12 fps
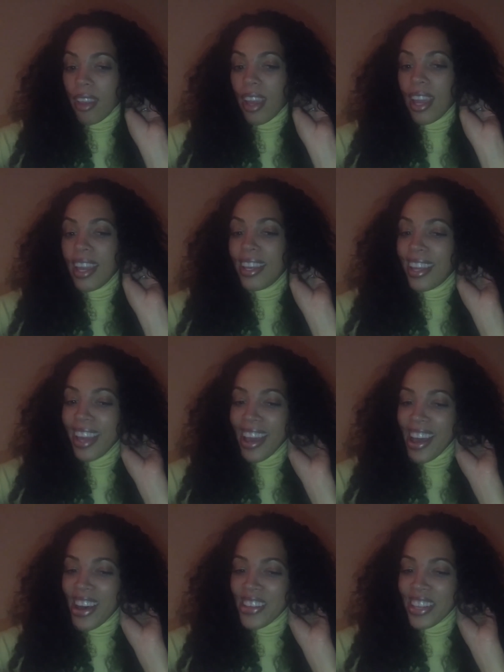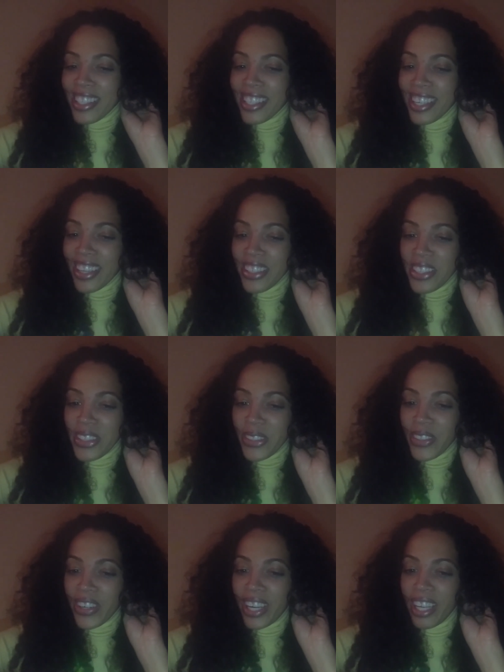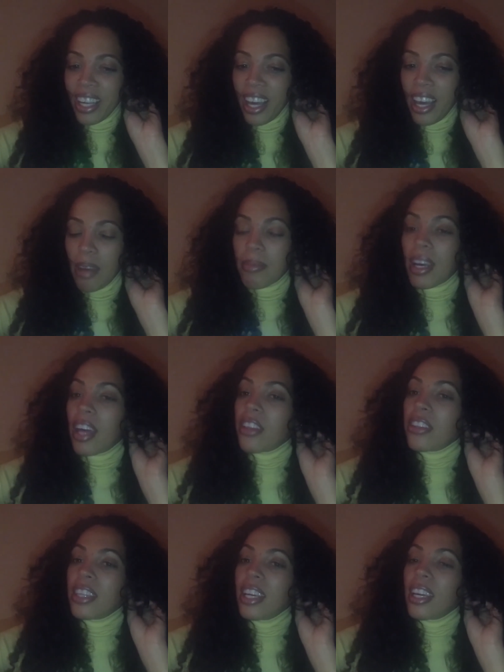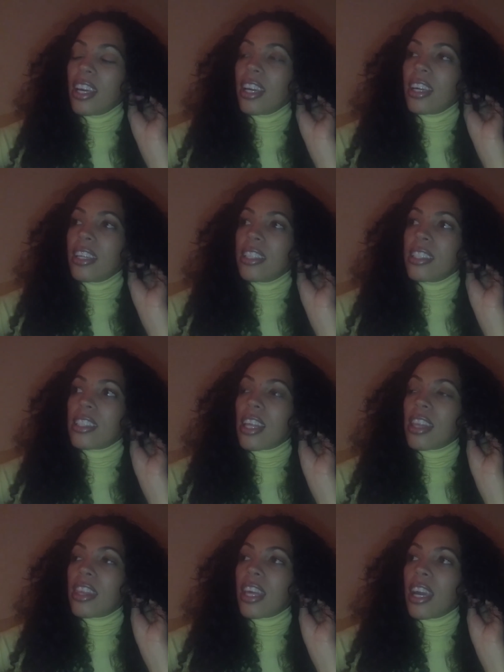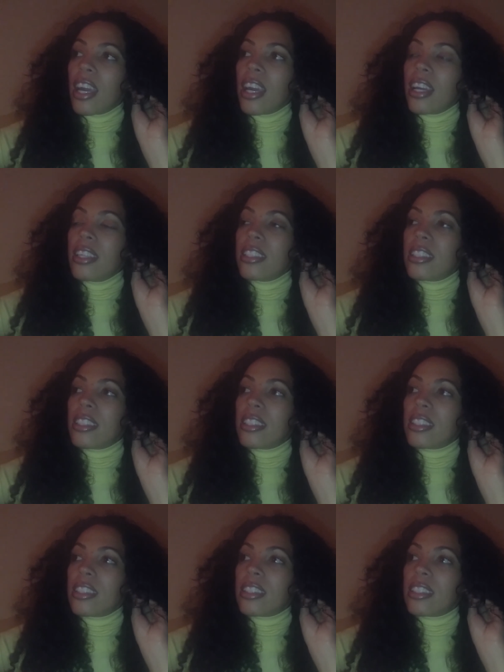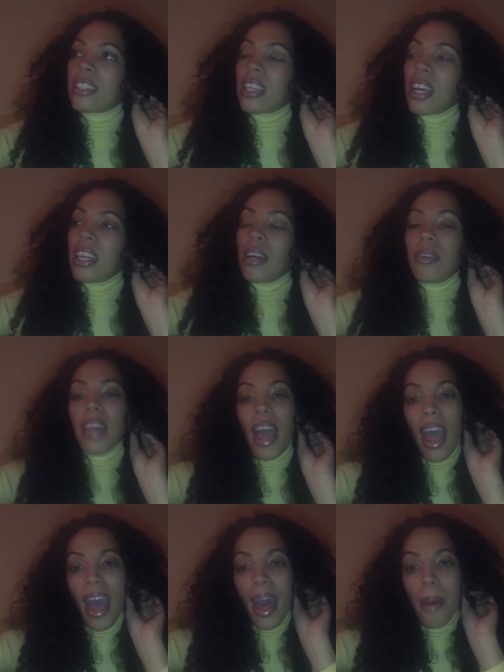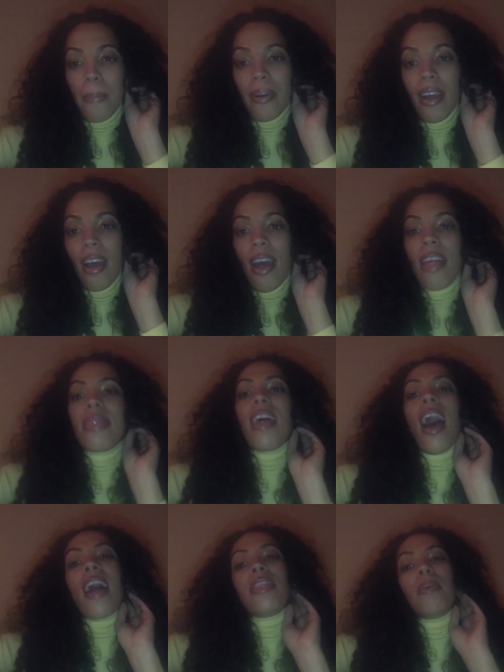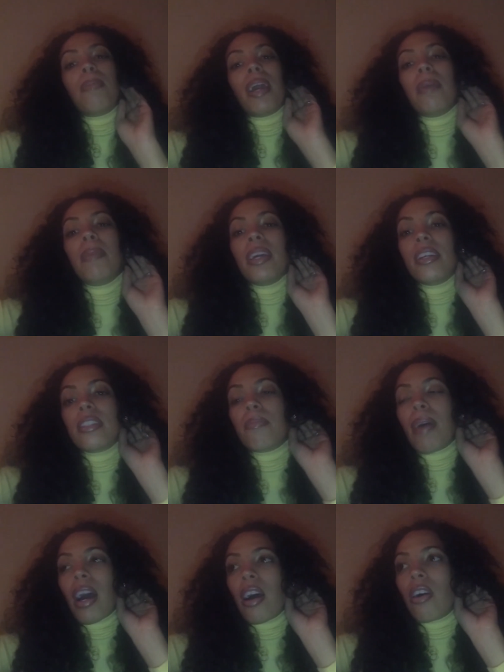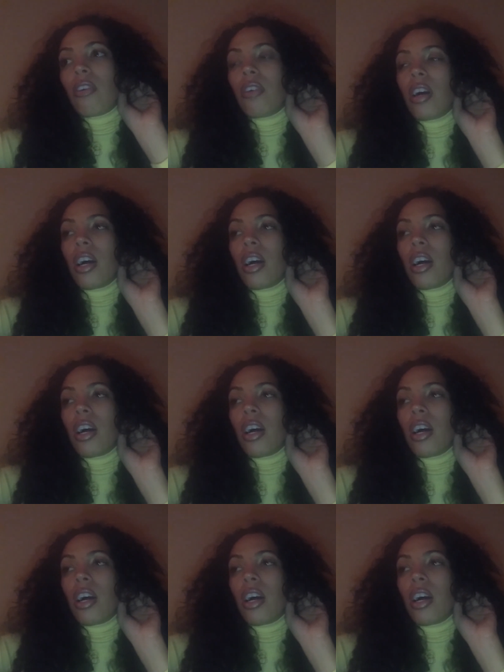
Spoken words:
Anyhow, that's another story. The other thing is, they said on the app that the baby is about